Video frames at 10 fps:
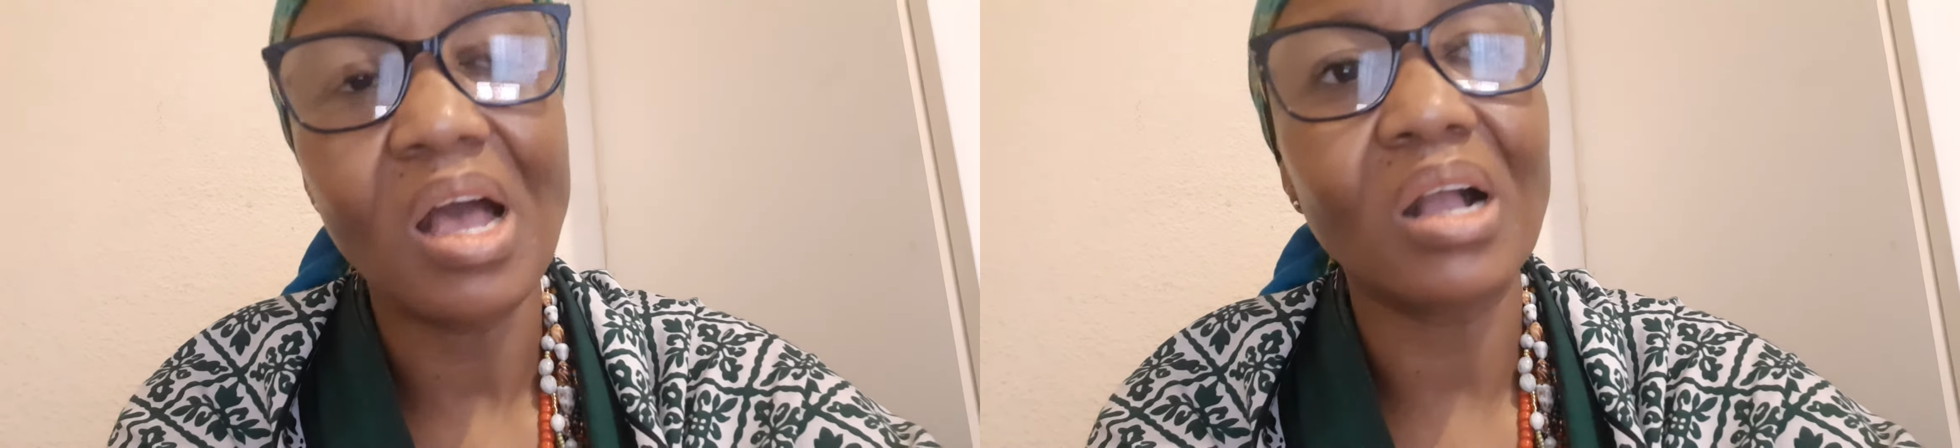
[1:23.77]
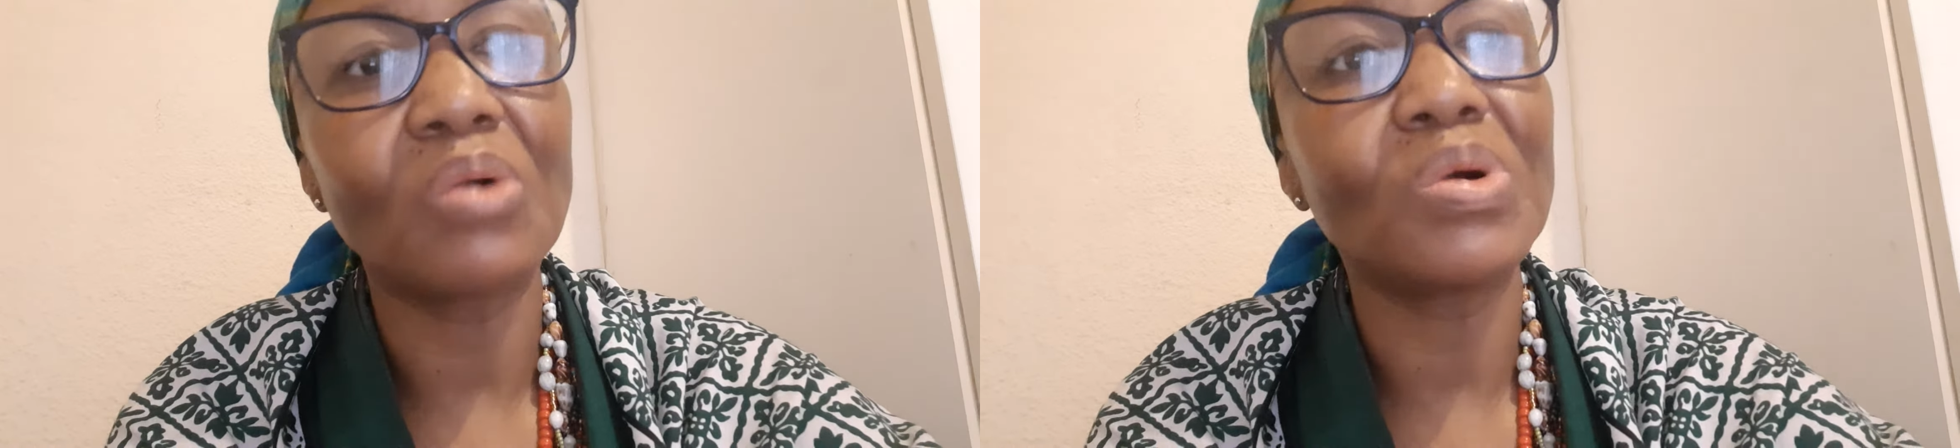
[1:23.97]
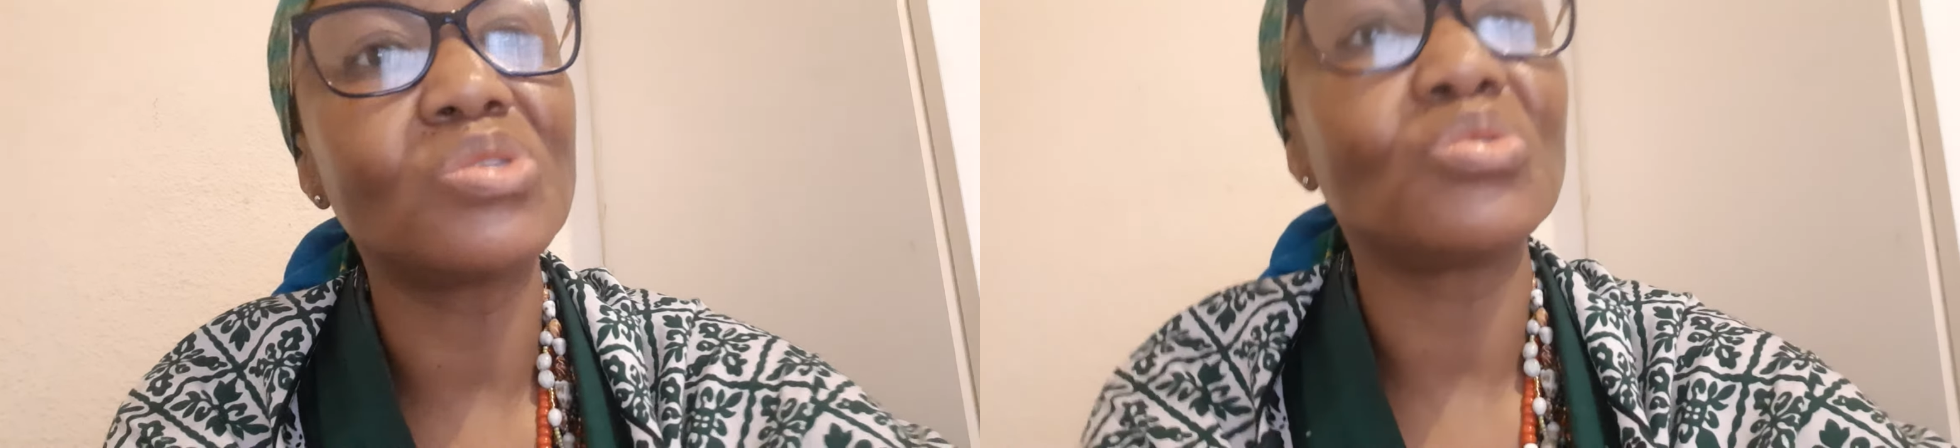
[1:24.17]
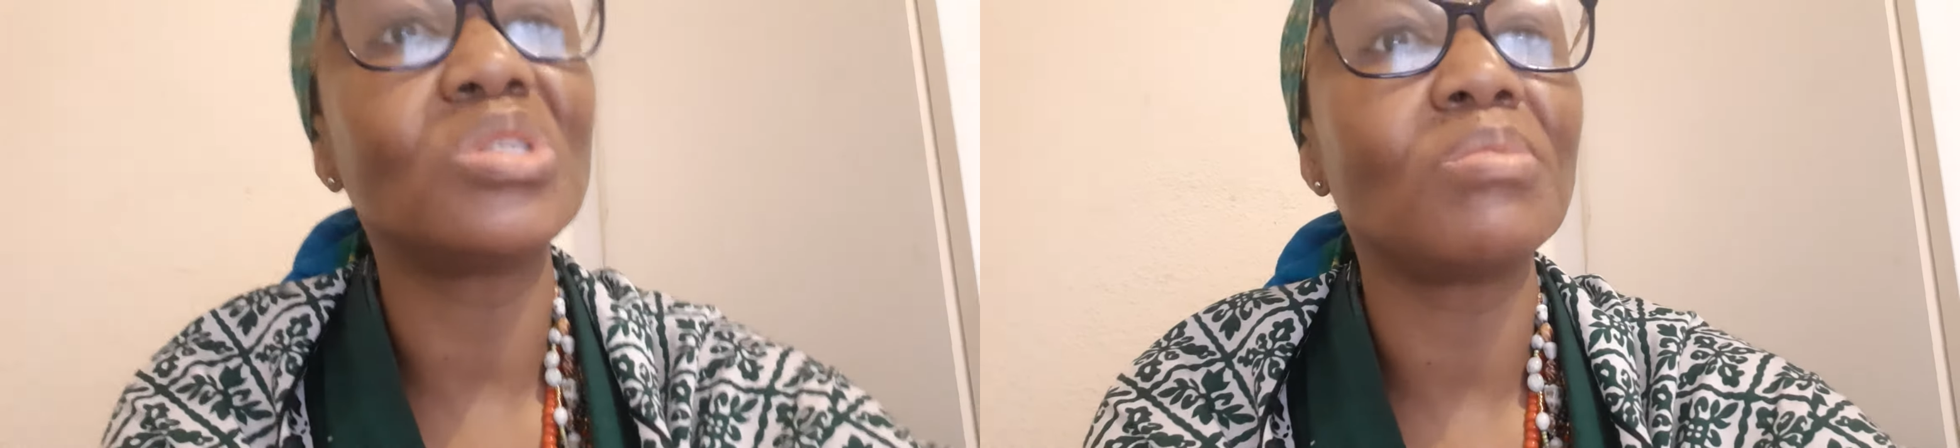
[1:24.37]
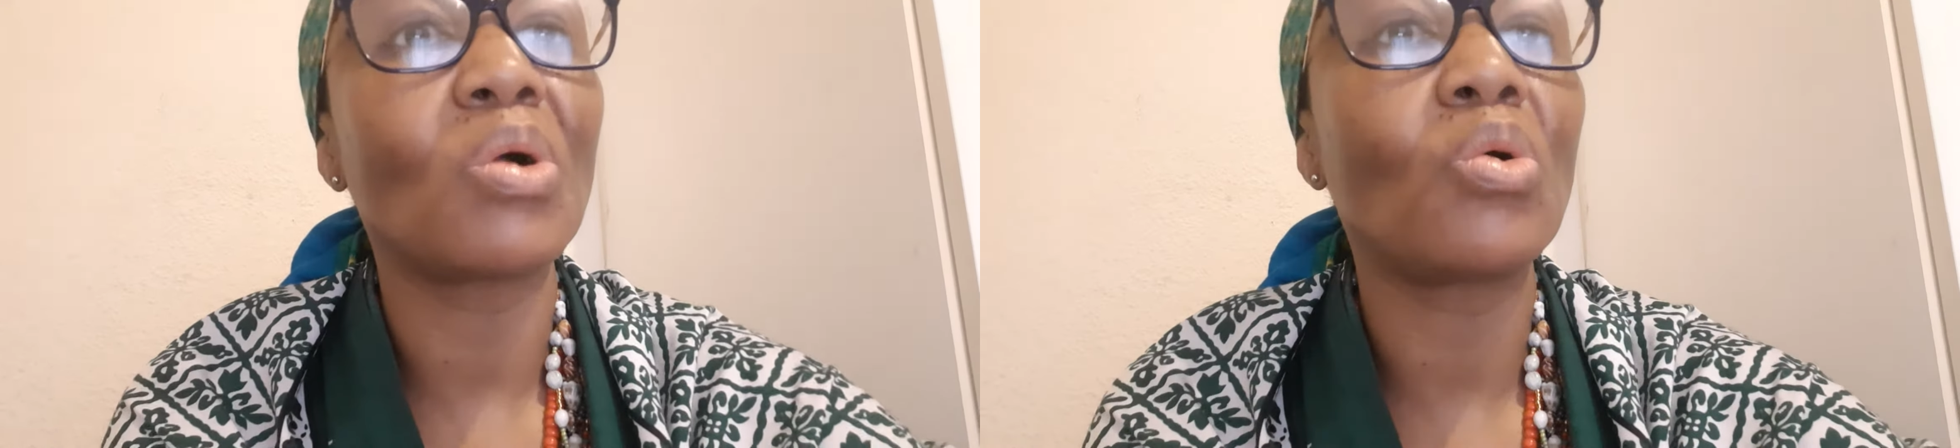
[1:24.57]
akakwazi
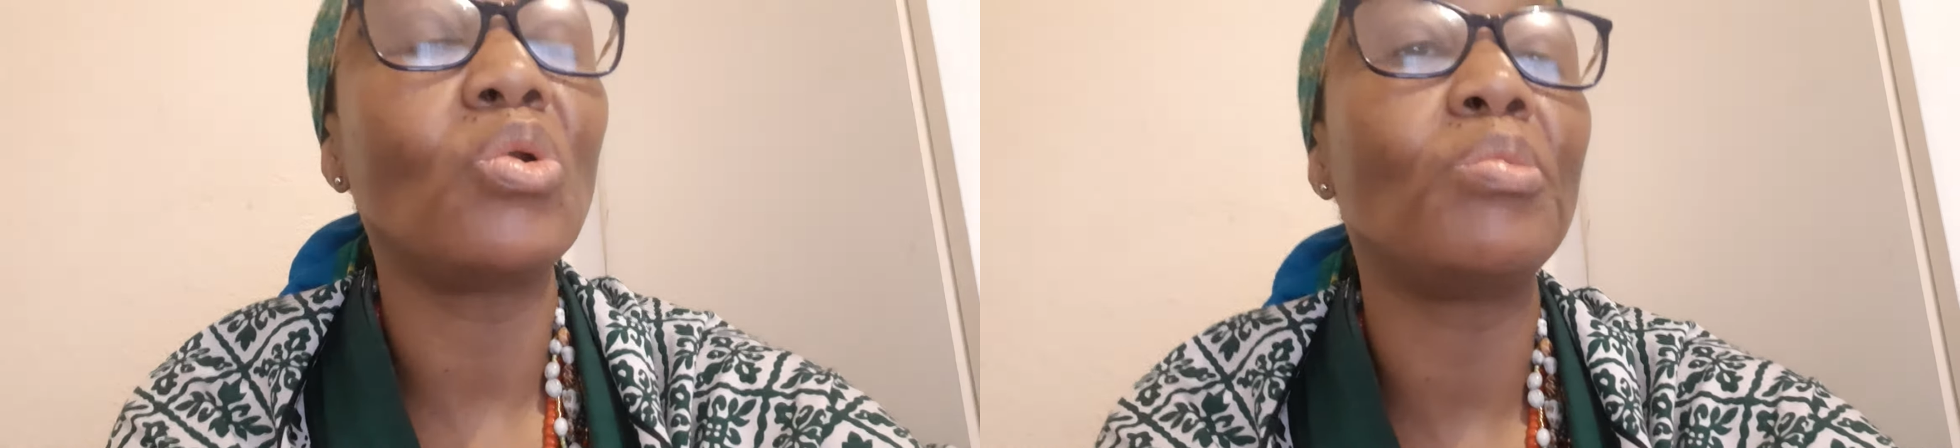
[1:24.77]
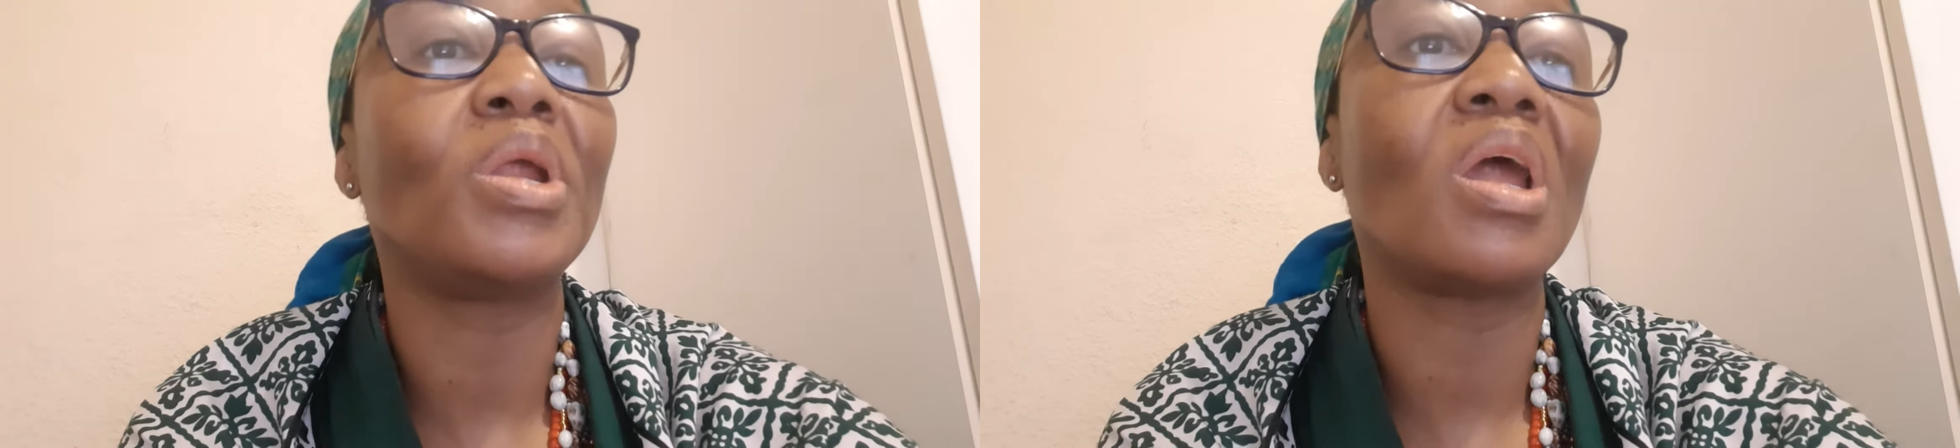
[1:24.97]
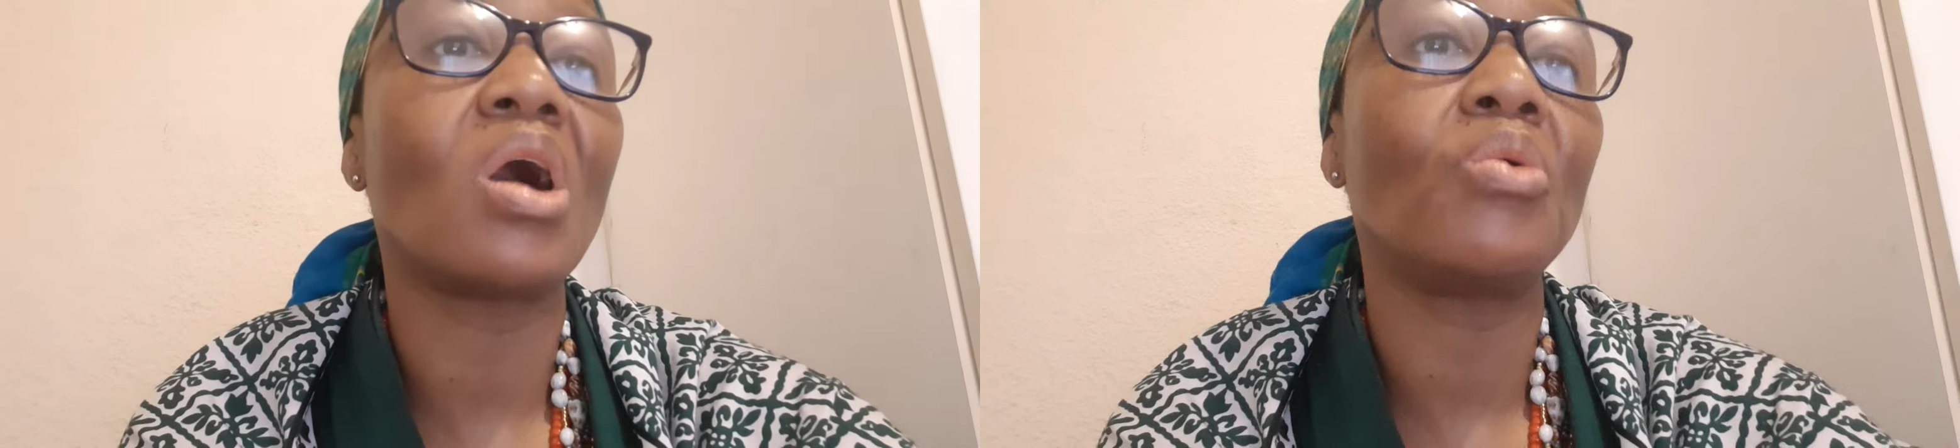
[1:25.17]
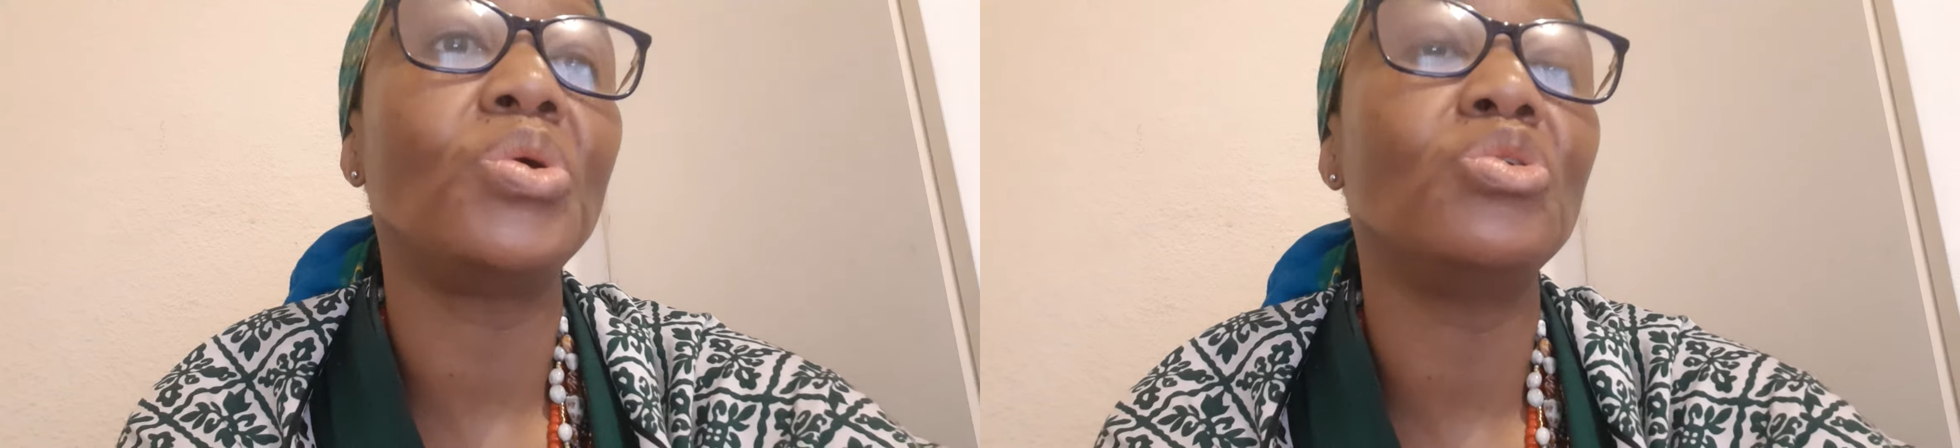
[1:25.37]
ukuthi bakhulume nawe.